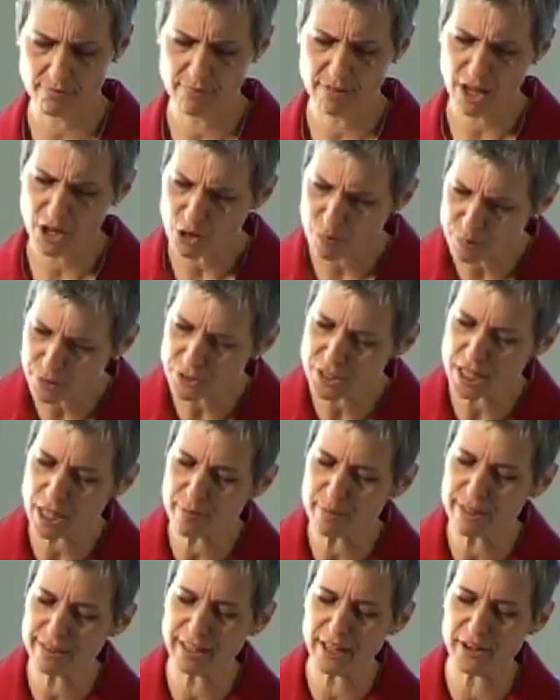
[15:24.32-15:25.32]
I hope you'll tell
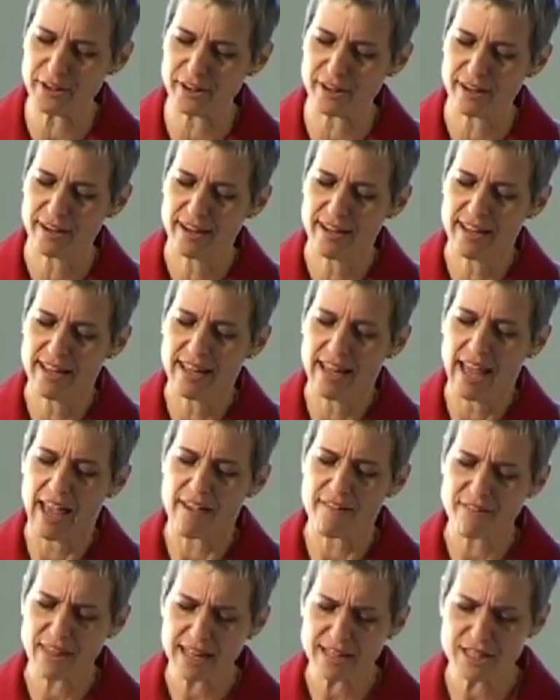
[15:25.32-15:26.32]
me later
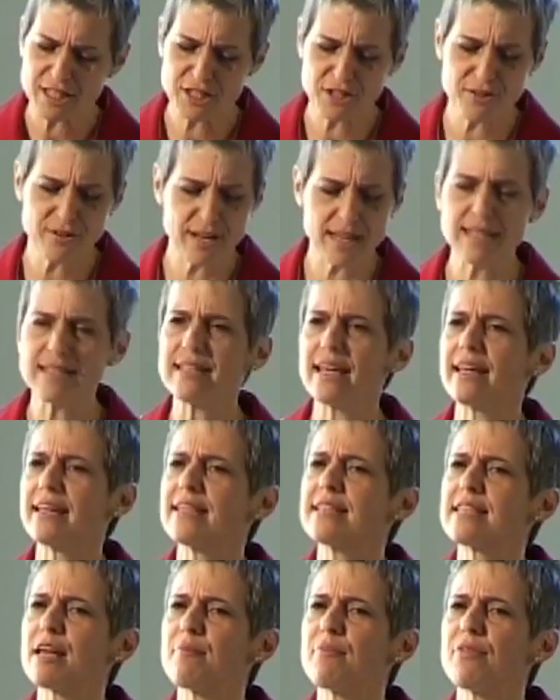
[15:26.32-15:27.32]
if that student is saying
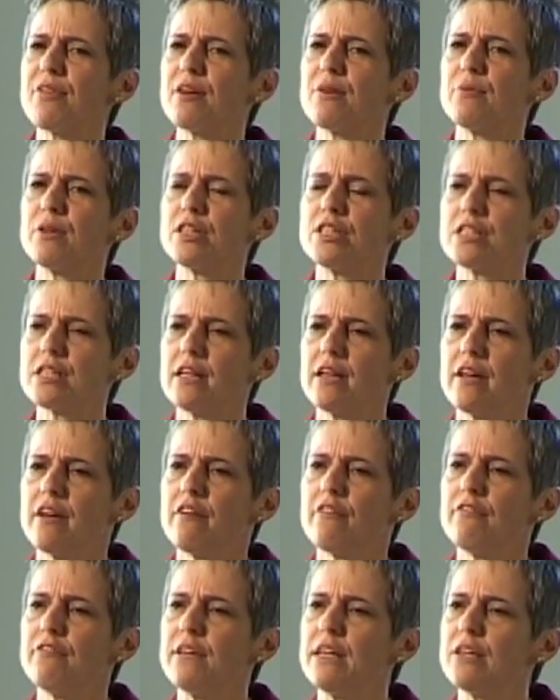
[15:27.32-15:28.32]
something which
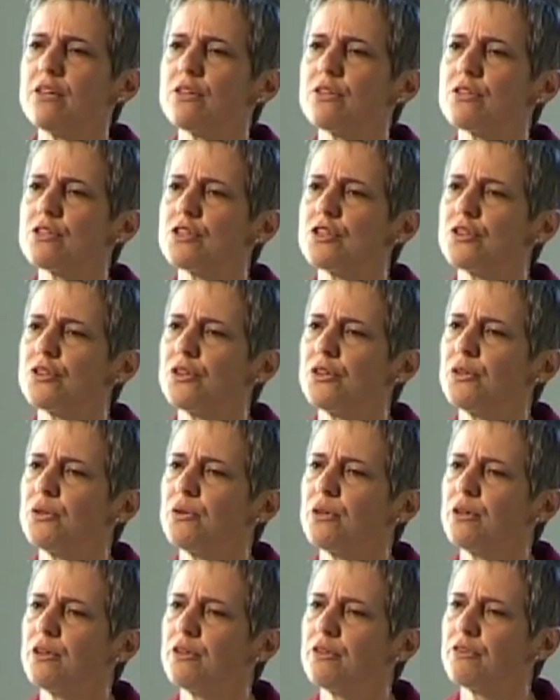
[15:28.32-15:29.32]
feels
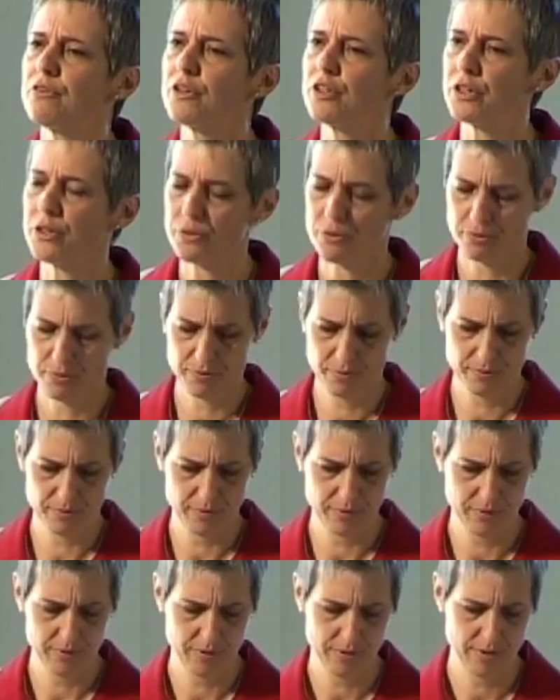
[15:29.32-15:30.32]
true for you.
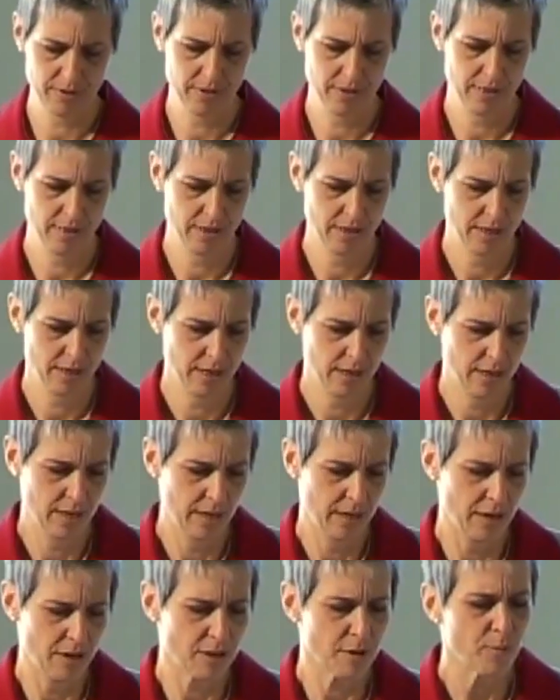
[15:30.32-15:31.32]

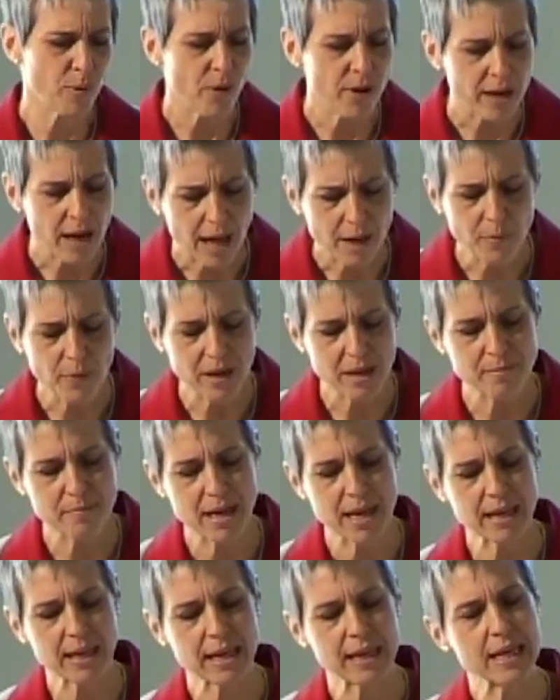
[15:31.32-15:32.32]
The point I want to
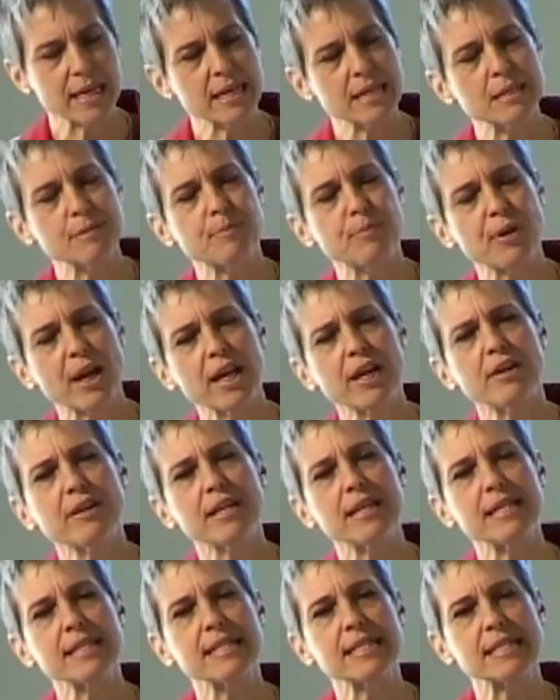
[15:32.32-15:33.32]
make is prayer
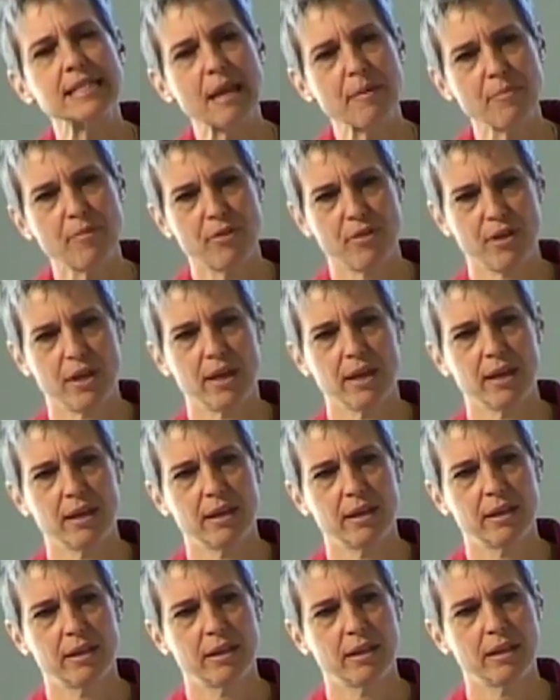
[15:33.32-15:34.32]
is
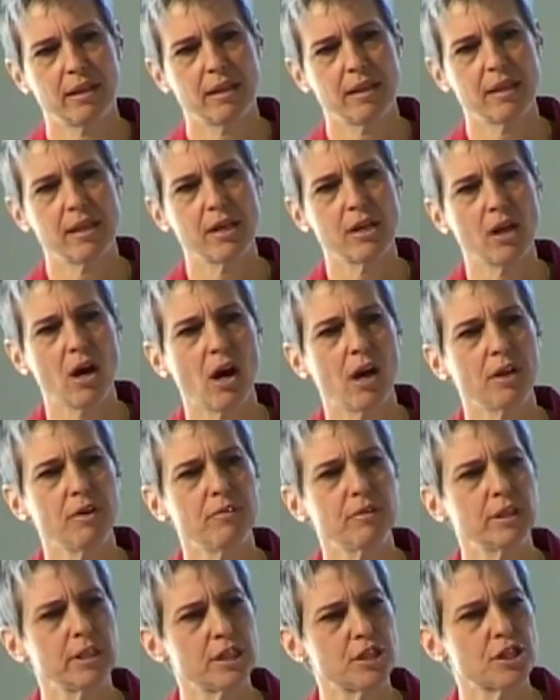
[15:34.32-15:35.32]
something the
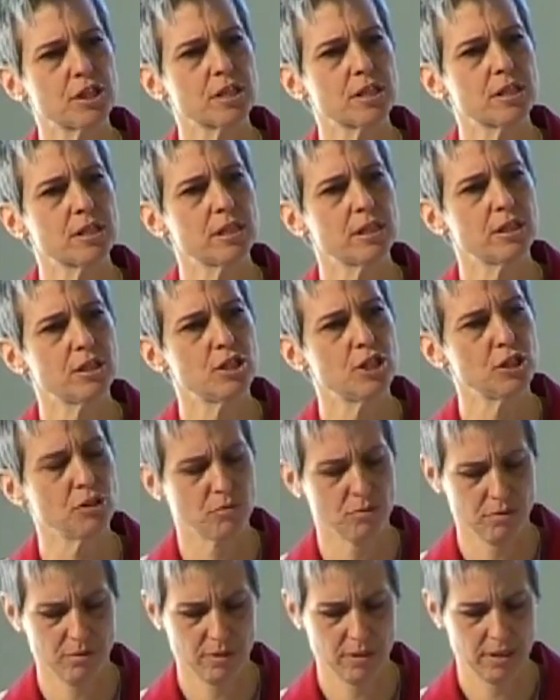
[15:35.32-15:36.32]
non-religious
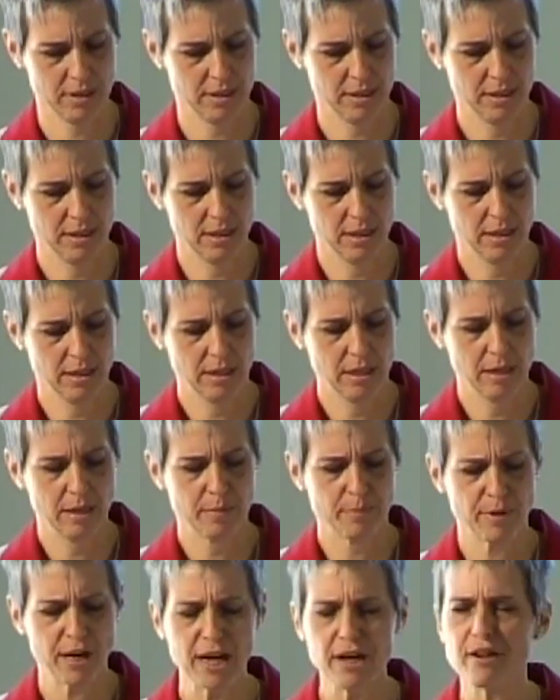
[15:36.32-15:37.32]
do.
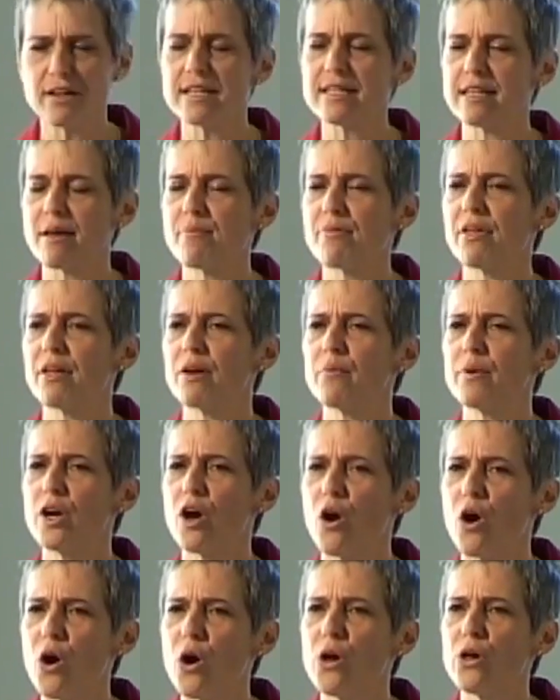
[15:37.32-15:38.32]
Prayer is something we
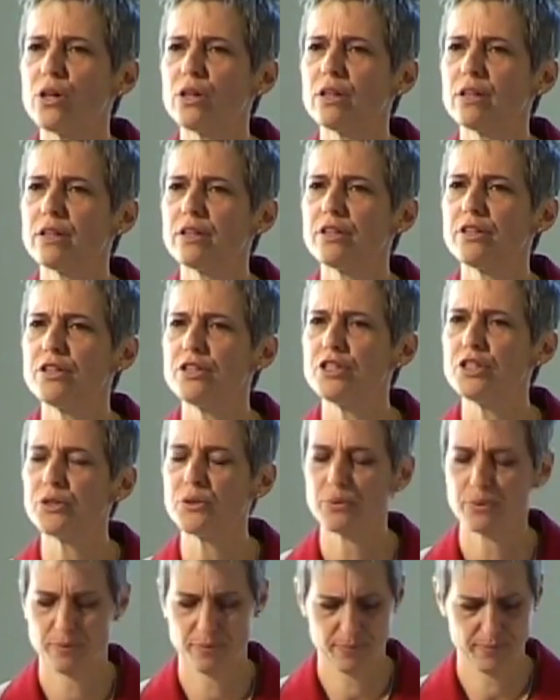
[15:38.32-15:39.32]
all
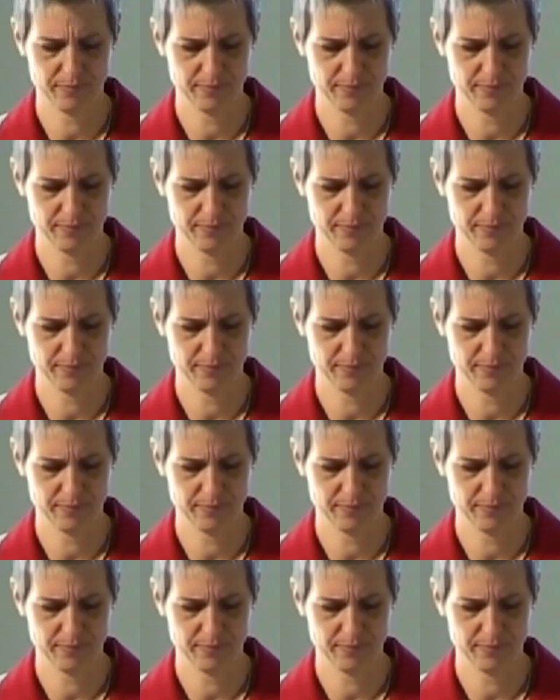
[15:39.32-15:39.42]
do.